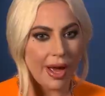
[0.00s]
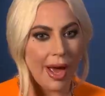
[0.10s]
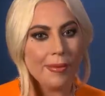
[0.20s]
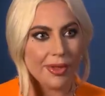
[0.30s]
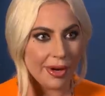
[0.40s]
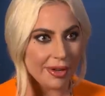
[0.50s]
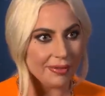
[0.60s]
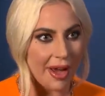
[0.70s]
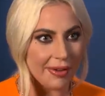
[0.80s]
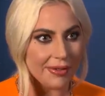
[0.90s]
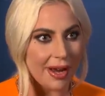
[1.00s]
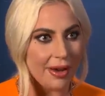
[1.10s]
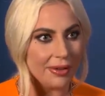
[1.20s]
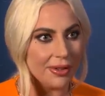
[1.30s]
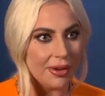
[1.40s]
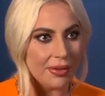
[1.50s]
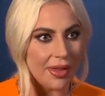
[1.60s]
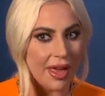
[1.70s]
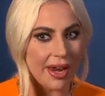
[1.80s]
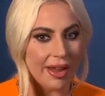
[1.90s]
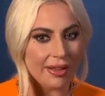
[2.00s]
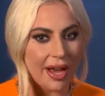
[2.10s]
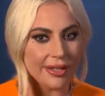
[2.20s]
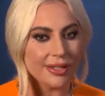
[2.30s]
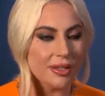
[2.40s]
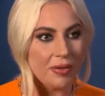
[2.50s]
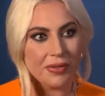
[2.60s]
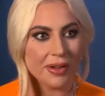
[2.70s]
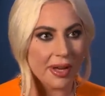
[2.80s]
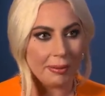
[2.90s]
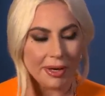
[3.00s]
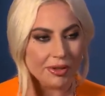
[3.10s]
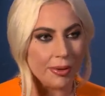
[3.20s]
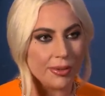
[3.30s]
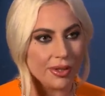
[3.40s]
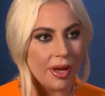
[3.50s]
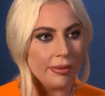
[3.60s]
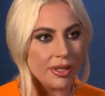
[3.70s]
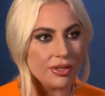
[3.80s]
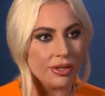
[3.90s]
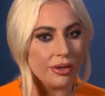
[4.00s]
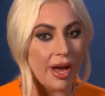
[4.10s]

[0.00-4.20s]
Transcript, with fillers: I, am 35 now, you know, the, and I, I still feel like my dreams are coming true.